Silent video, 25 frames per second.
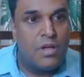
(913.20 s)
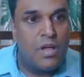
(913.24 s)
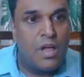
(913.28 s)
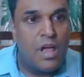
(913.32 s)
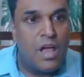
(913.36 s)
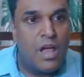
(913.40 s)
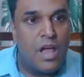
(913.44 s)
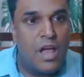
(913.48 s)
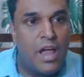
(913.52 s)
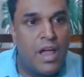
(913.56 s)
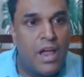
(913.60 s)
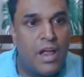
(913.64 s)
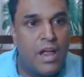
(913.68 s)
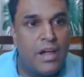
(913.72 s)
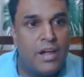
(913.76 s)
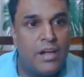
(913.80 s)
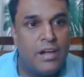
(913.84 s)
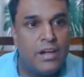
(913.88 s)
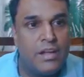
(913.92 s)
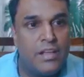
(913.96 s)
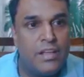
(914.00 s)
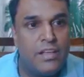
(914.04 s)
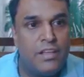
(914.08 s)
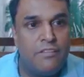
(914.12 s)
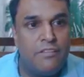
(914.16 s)

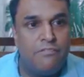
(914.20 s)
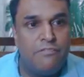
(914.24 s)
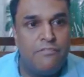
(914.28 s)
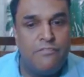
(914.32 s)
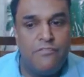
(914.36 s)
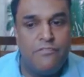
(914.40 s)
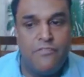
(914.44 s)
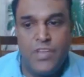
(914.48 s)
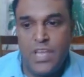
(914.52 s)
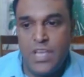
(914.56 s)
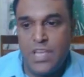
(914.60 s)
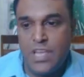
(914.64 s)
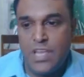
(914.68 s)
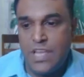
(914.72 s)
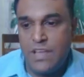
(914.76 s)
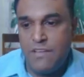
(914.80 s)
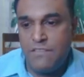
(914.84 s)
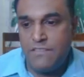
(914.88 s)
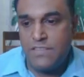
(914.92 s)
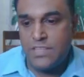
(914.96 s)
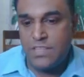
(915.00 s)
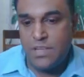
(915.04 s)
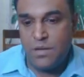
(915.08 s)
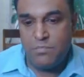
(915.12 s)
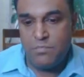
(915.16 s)
And if we
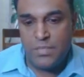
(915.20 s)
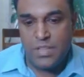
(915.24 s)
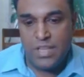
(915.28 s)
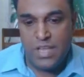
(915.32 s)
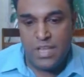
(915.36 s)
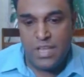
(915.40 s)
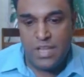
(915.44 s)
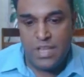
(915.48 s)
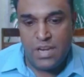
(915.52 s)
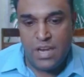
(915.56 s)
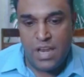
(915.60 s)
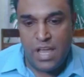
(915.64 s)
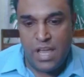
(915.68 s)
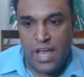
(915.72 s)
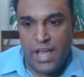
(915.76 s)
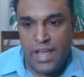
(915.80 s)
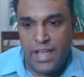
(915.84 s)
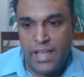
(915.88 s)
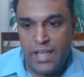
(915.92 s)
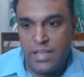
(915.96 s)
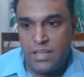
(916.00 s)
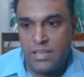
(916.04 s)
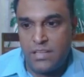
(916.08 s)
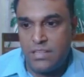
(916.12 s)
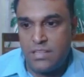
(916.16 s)
give something
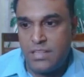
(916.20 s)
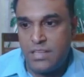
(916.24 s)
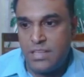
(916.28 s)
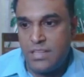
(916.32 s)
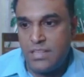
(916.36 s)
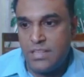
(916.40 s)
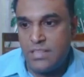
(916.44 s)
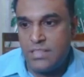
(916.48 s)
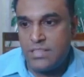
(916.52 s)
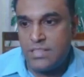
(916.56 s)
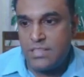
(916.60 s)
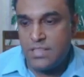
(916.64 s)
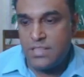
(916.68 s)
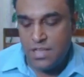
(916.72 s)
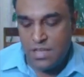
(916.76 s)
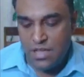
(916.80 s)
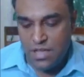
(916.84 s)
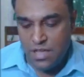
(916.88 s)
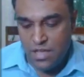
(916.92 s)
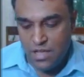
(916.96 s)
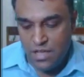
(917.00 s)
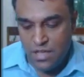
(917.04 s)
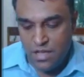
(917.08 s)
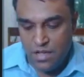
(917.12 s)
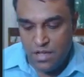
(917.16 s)
like this,
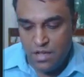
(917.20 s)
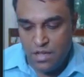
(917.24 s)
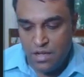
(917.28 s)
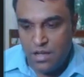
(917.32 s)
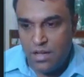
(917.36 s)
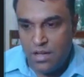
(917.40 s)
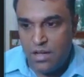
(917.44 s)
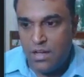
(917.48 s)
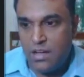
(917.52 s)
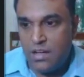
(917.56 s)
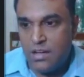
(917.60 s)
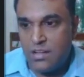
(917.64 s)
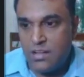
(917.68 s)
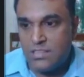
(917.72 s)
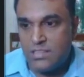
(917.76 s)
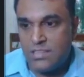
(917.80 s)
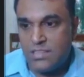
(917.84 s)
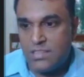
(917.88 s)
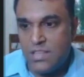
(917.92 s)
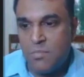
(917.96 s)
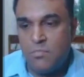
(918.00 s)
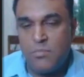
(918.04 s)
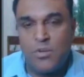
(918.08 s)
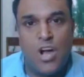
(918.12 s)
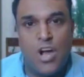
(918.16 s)

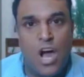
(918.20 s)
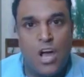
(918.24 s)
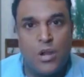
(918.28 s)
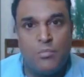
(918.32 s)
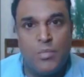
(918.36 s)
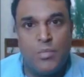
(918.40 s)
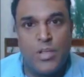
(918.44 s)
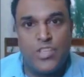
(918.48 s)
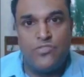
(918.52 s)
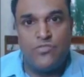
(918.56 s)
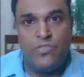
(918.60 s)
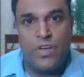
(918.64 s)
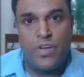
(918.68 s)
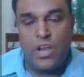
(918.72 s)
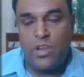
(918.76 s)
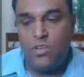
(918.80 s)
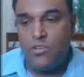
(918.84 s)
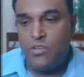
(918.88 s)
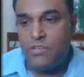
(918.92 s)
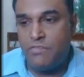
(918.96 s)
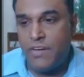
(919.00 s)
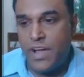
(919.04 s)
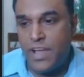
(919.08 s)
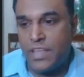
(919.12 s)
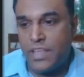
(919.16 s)
some garbage value,
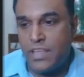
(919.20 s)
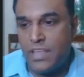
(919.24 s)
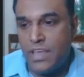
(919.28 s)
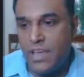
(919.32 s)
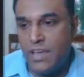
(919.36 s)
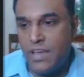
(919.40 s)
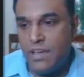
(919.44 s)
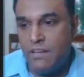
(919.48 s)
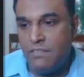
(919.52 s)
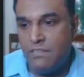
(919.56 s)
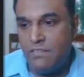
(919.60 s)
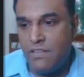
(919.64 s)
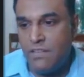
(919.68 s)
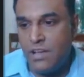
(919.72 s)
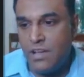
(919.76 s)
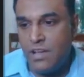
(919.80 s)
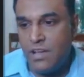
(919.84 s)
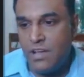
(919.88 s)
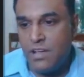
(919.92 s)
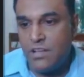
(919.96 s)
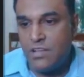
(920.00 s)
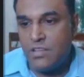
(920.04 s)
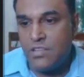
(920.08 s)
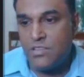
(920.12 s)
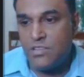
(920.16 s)
if I give,
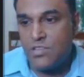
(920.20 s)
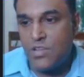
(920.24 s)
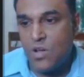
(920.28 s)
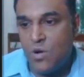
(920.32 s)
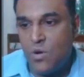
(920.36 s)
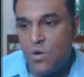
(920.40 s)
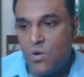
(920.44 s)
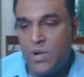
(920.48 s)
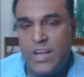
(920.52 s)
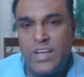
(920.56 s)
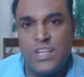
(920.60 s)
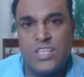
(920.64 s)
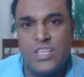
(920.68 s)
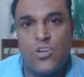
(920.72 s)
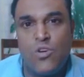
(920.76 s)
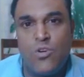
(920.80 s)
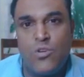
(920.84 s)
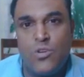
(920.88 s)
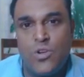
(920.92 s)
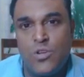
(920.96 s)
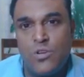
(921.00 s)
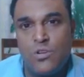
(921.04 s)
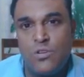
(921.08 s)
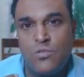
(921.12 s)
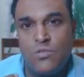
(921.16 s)
so it is
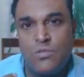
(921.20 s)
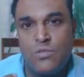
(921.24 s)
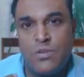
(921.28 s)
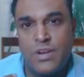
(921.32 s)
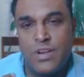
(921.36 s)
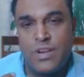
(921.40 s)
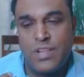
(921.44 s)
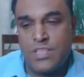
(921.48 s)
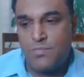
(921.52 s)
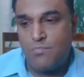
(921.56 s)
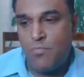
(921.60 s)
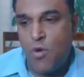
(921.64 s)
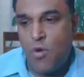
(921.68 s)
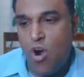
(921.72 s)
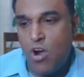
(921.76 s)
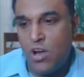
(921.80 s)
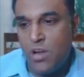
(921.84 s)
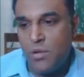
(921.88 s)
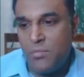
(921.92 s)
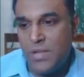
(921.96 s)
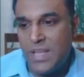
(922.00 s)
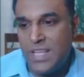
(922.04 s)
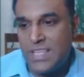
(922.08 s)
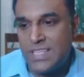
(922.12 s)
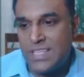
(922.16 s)
going to
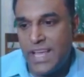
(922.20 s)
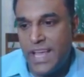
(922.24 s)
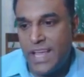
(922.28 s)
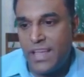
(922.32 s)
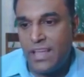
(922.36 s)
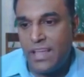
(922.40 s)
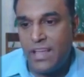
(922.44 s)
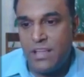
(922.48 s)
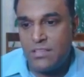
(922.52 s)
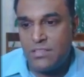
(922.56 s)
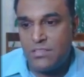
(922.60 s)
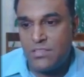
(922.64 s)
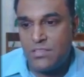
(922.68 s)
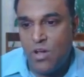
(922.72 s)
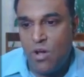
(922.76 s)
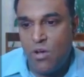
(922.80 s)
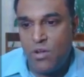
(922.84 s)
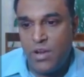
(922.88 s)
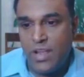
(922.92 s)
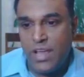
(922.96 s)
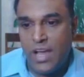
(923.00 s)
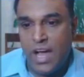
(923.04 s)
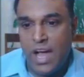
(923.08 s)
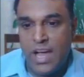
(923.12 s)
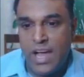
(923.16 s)
respond me saying,
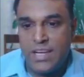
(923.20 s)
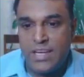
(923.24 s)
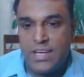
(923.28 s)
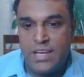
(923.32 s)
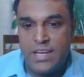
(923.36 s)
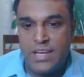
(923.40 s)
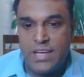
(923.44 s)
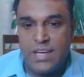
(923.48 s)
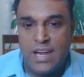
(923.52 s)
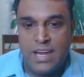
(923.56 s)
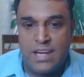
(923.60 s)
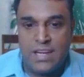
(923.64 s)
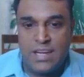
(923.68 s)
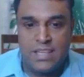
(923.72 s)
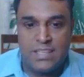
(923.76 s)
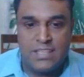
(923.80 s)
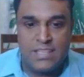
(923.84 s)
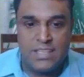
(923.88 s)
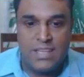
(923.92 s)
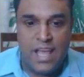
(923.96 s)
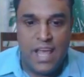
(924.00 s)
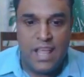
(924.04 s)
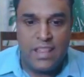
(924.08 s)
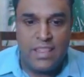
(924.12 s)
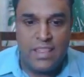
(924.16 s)
sorry, I didn't
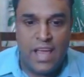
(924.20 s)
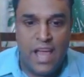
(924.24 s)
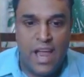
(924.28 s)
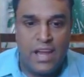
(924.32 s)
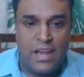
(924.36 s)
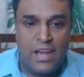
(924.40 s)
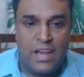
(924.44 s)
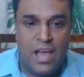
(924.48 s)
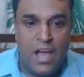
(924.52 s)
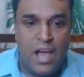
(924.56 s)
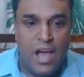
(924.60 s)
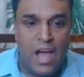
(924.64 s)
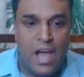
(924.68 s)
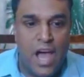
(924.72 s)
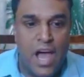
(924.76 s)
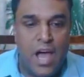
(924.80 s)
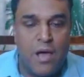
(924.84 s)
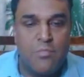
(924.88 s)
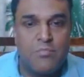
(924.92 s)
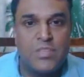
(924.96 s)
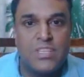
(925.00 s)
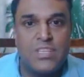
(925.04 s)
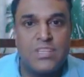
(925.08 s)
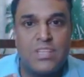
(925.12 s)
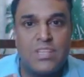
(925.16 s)
understand that.
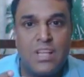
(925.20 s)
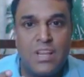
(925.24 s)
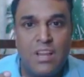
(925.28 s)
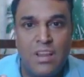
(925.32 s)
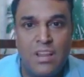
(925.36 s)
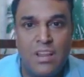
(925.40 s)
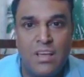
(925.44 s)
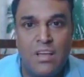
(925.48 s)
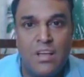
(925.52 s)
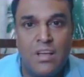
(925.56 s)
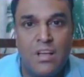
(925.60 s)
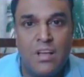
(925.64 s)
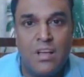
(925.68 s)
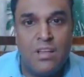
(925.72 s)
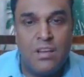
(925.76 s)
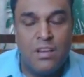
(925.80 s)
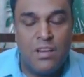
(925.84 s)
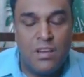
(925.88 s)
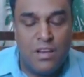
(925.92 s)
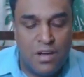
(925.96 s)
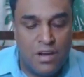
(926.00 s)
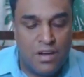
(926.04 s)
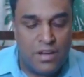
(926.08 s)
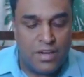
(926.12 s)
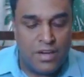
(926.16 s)
I'm still
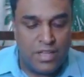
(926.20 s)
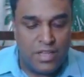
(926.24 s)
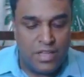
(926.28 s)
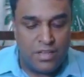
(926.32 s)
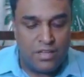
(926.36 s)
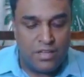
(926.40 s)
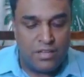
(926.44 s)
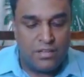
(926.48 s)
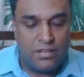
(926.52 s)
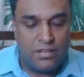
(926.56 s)
learning.